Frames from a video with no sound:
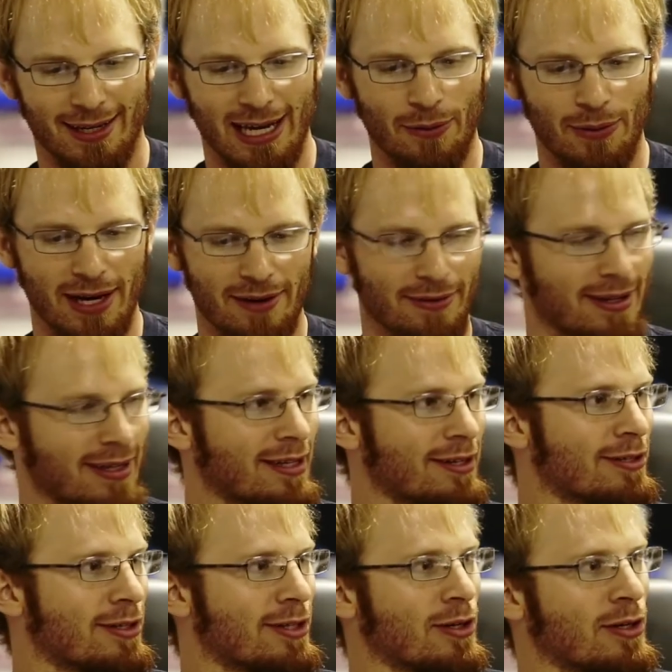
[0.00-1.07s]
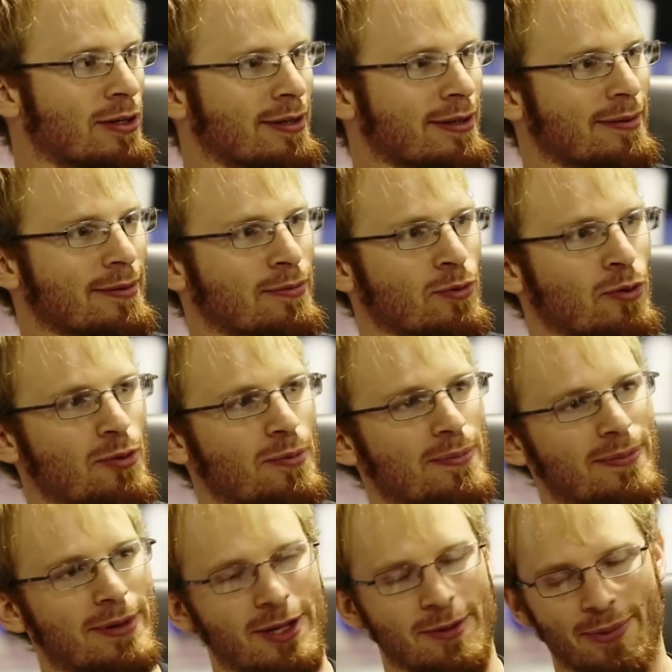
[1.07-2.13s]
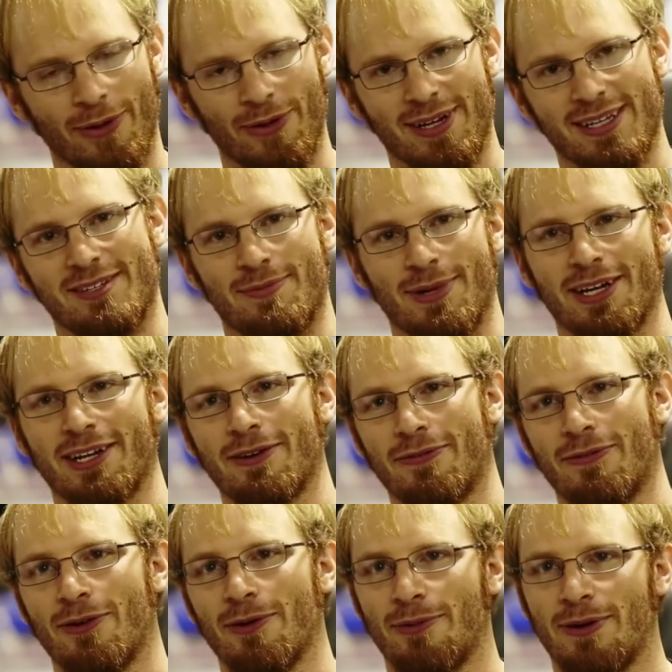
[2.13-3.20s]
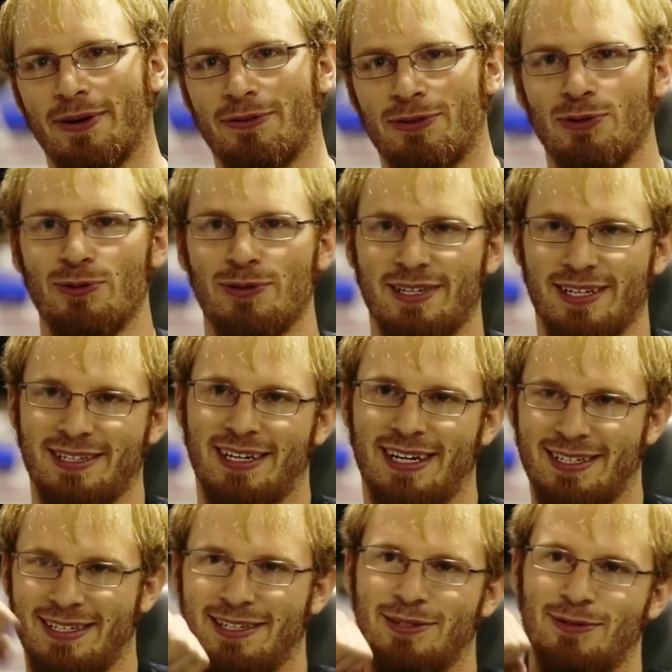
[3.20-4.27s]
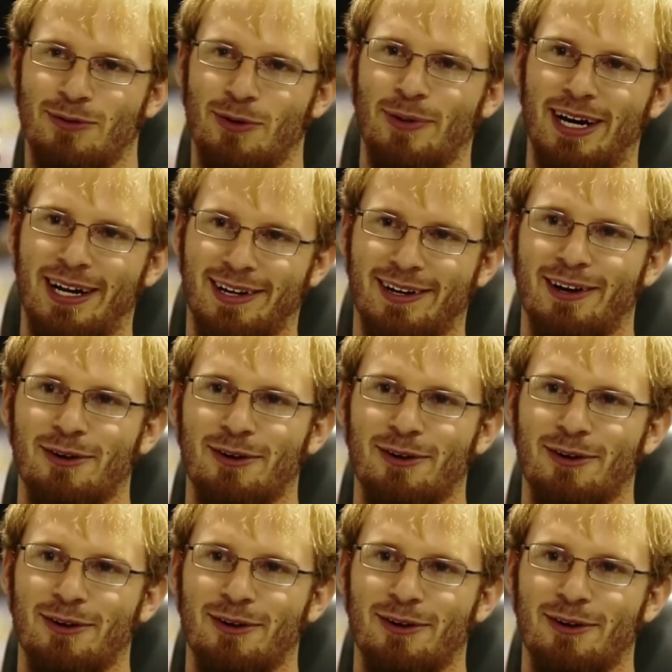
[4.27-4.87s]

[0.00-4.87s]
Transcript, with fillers: Yeah, we have the room and the building isn't big enough for it, but we have 2 6-axis robotic